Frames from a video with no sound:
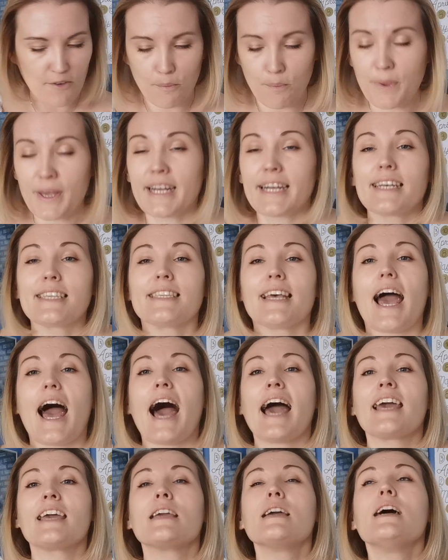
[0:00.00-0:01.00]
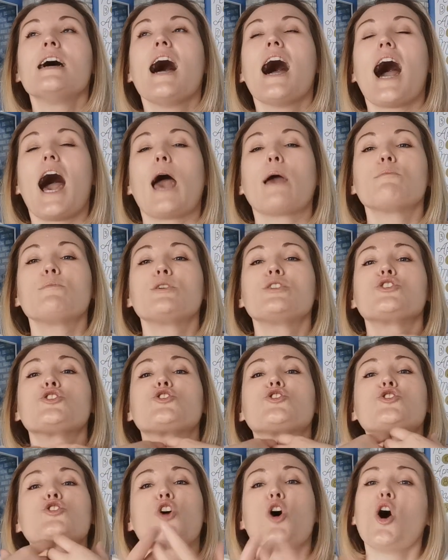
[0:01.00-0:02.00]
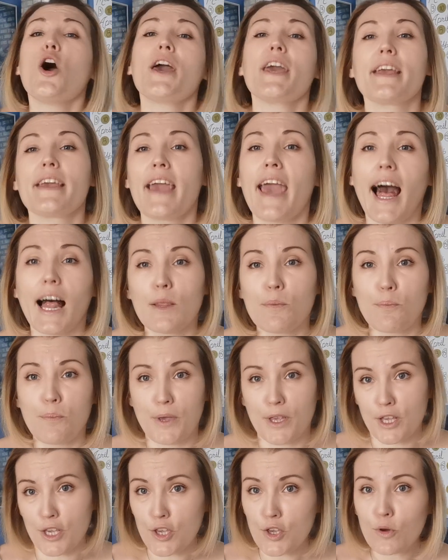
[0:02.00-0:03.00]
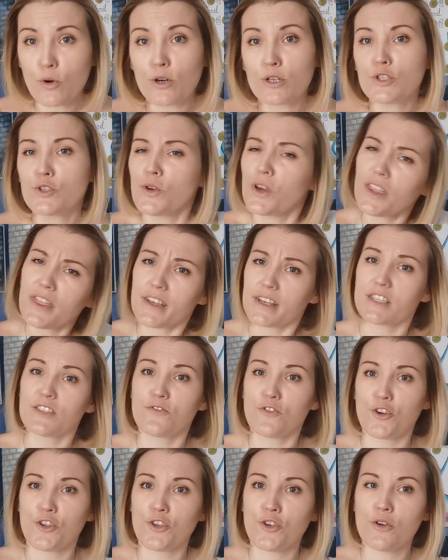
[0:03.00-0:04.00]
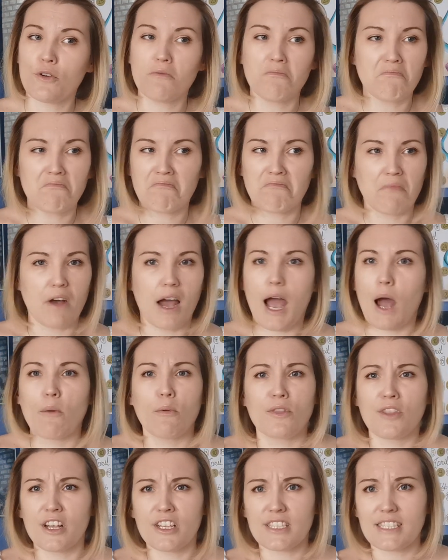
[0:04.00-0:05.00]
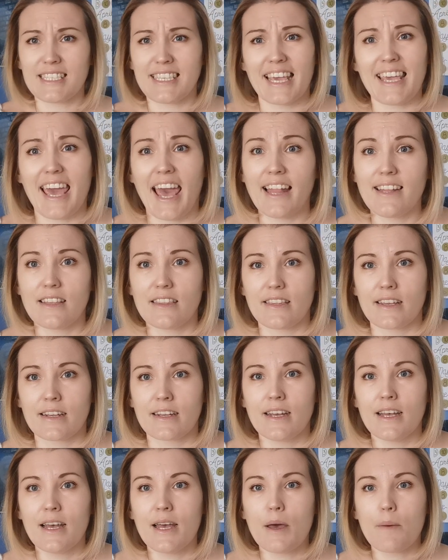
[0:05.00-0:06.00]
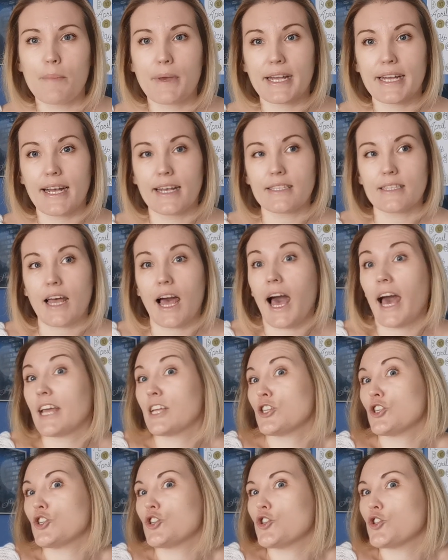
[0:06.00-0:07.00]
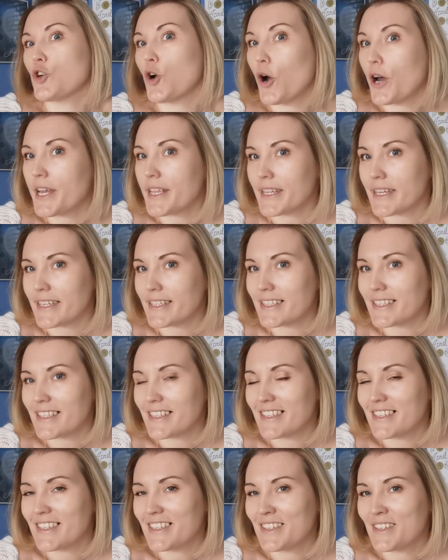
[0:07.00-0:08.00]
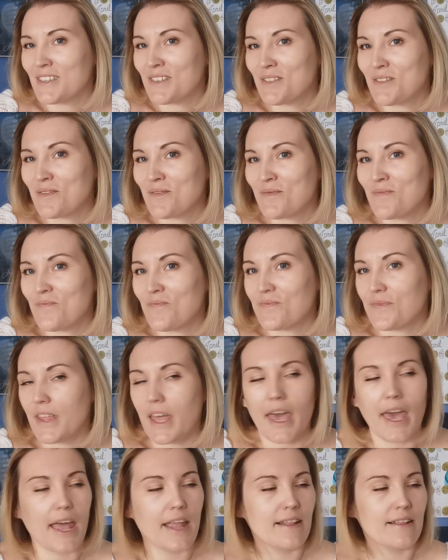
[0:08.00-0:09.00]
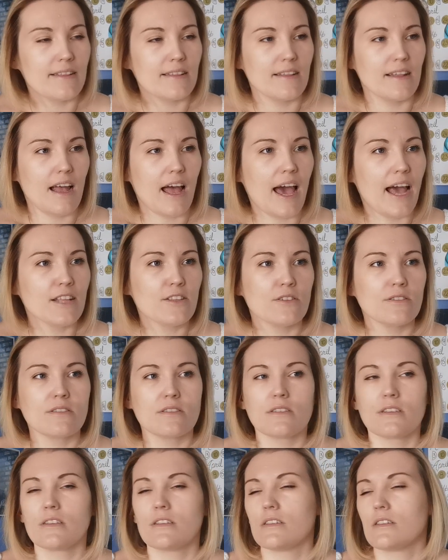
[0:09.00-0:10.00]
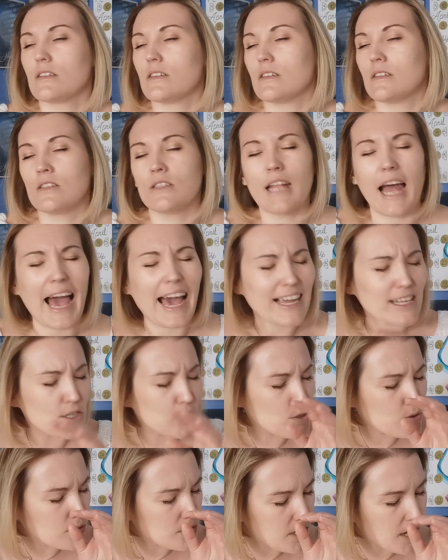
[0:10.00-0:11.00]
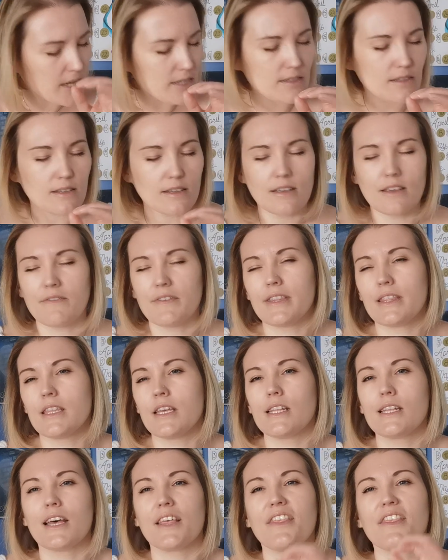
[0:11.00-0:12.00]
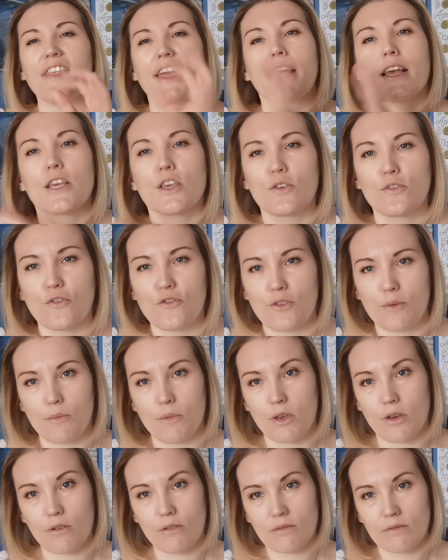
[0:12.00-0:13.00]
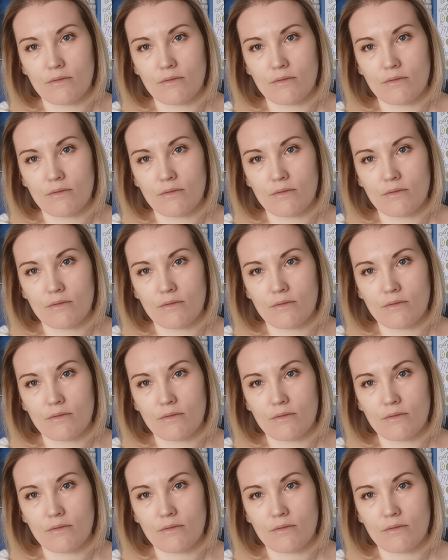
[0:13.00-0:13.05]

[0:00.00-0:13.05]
because I'm enjoying helping you or doing this for you, I will not say anything because I enjoyed it. And I do not even need a thank you from you.